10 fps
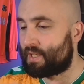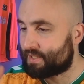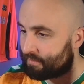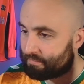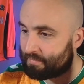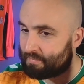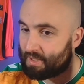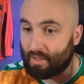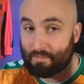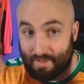So,
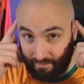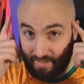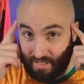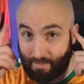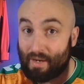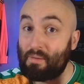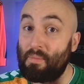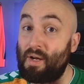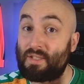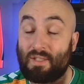something to bear in mind.